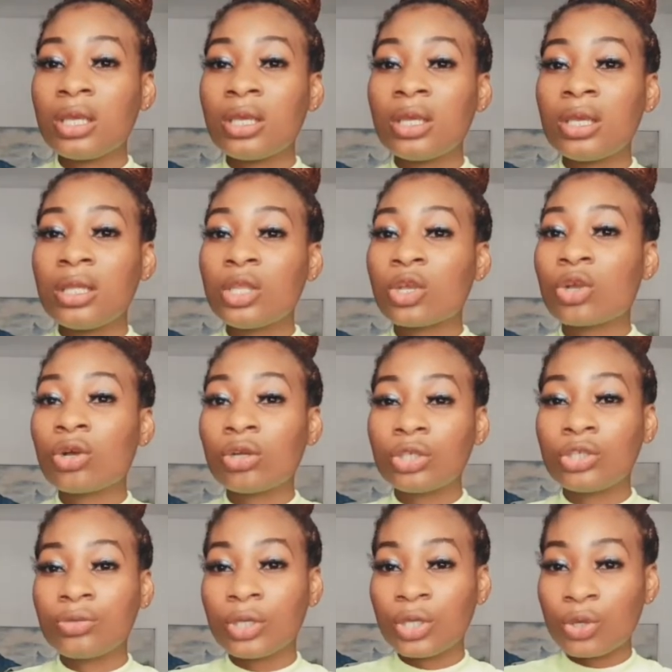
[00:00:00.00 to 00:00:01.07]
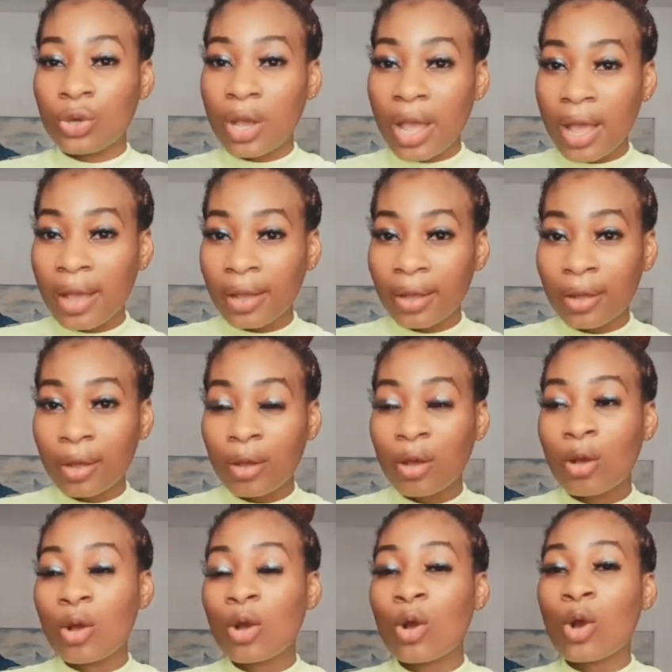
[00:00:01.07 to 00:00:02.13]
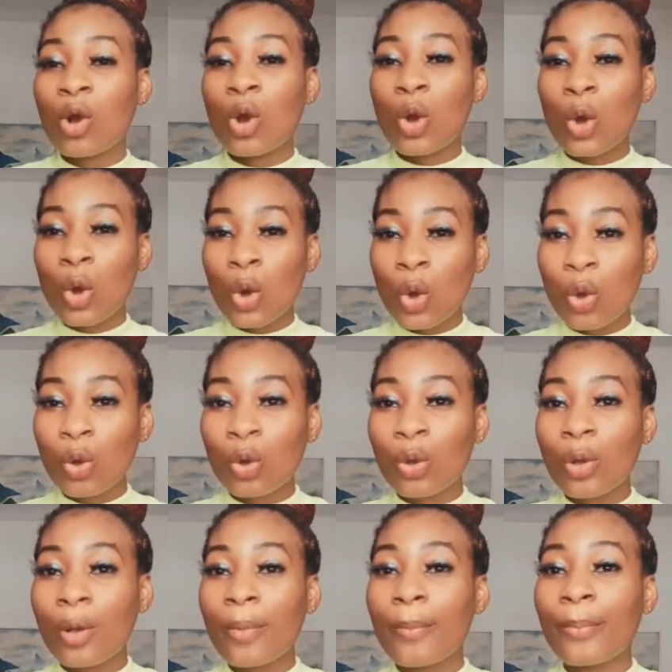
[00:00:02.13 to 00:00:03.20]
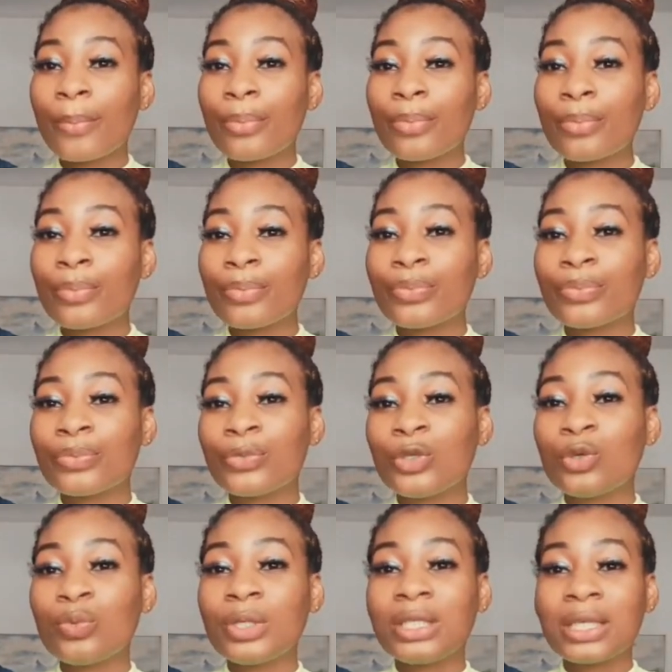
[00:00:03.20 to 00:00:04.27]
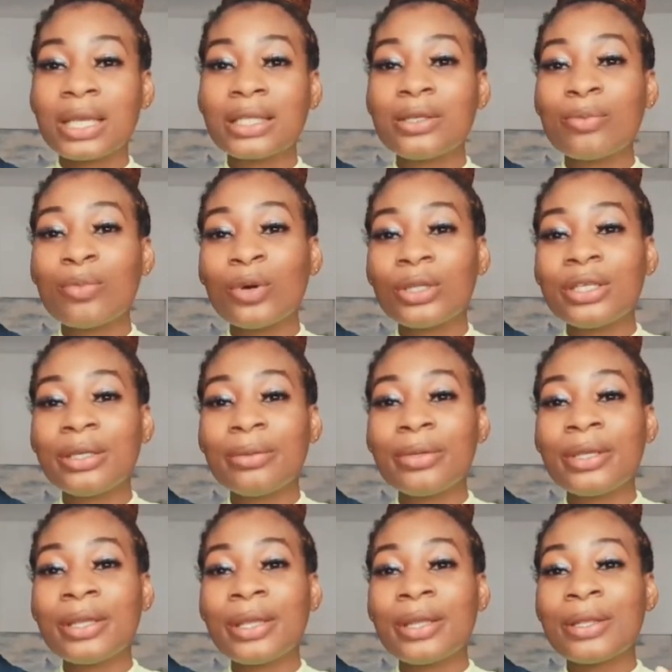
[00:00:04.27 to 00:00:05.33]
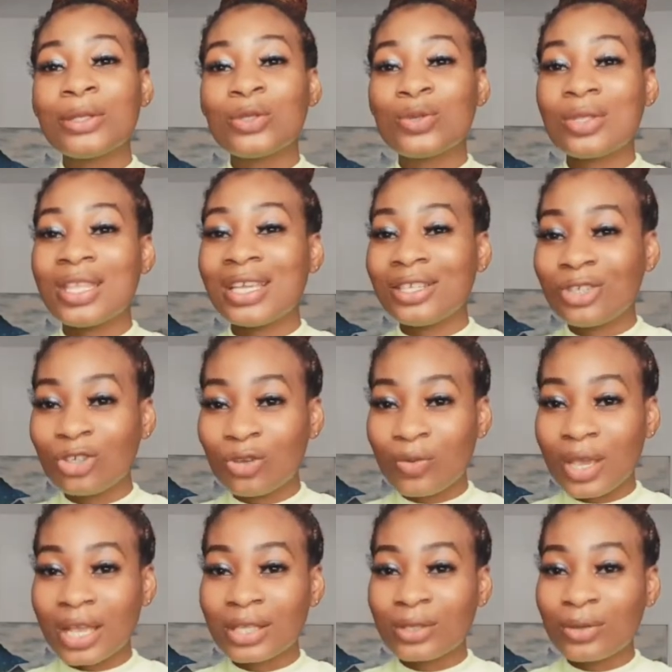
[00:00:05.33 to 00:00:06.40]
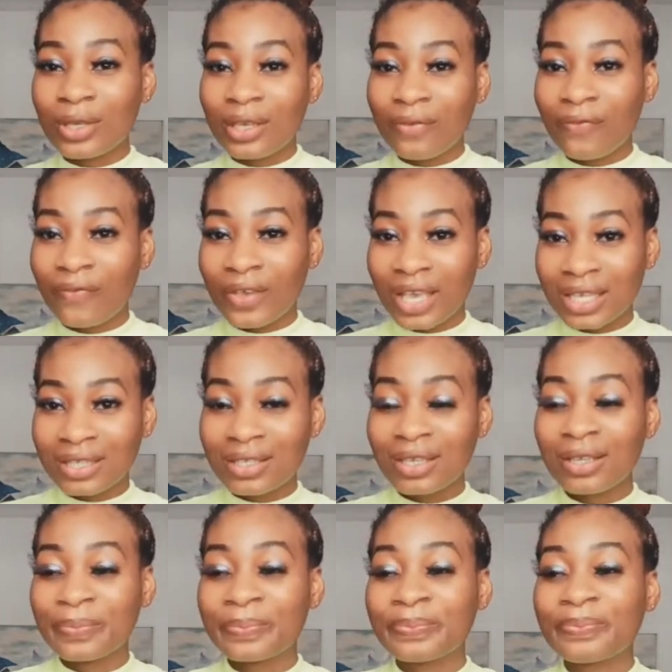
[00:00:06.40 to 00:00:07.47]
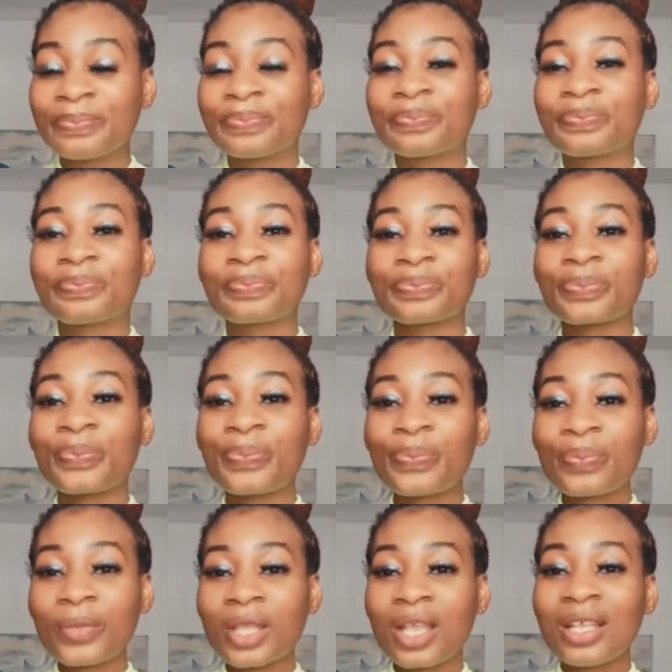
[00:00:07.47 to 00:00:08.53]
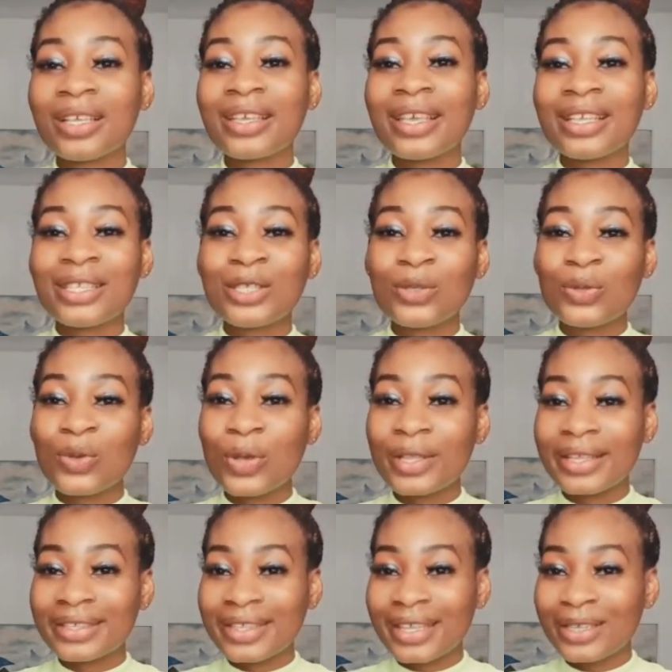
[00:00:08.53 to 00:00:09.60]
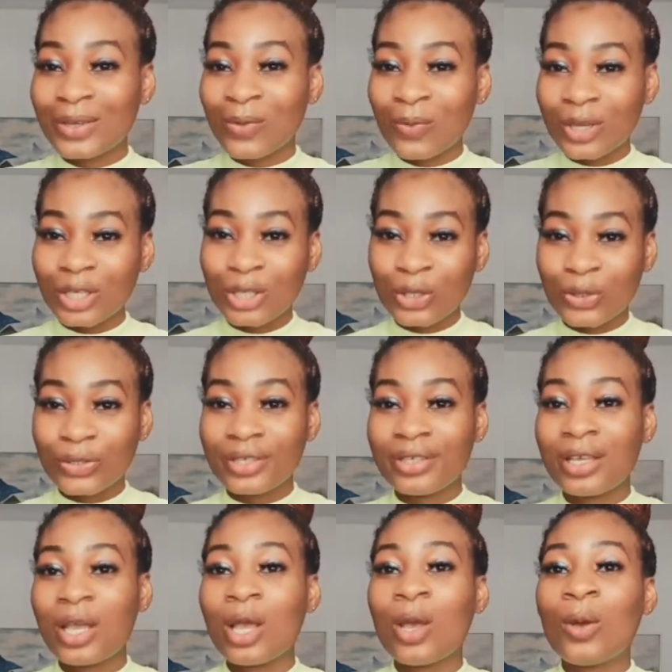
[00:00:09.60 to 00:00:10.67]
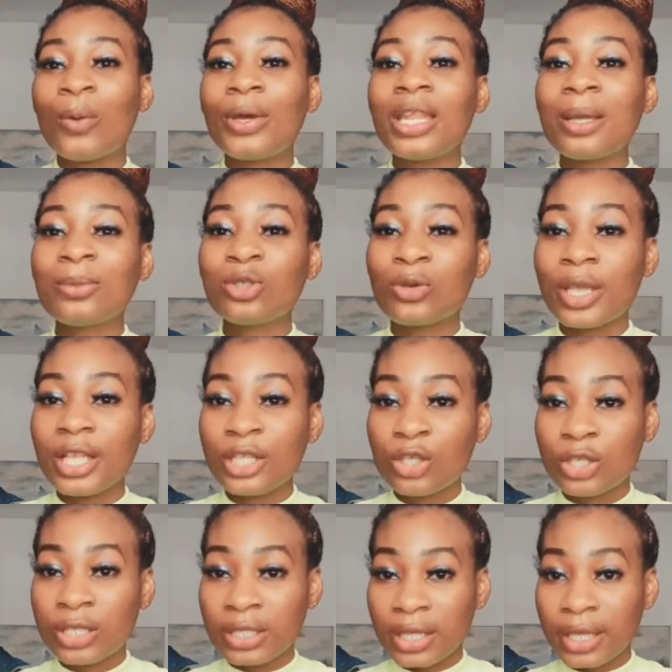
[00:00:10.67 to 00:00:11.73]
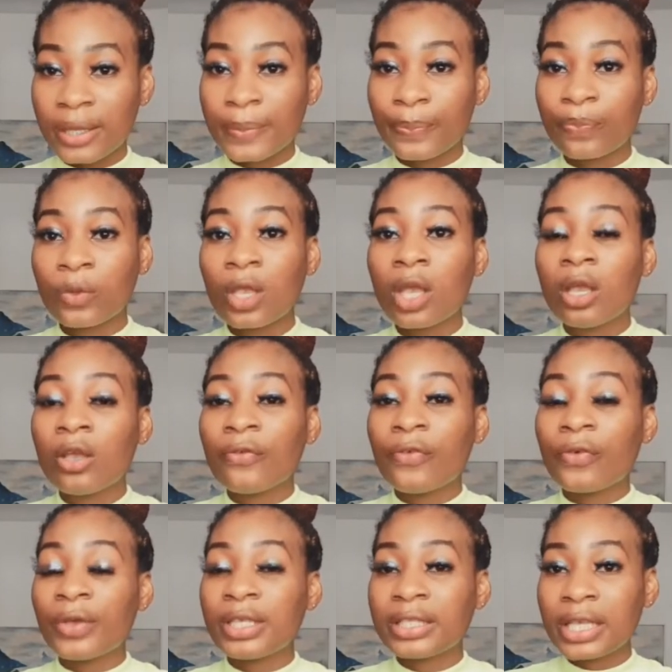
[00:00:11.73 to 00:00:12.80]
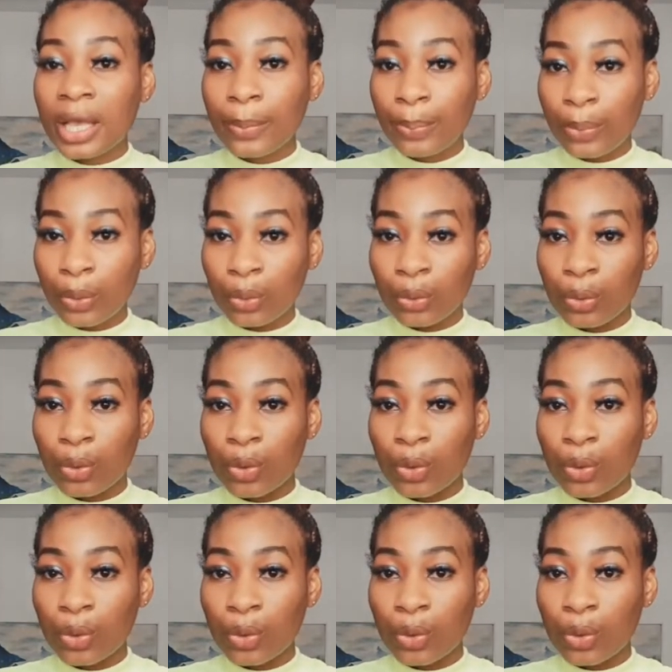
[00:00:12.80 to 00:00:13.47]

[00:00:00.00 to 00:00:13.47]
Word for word: in the country you are or you will take the money to Nigeria to invest? In case you don't understand the question, what I'm trying to say, for example,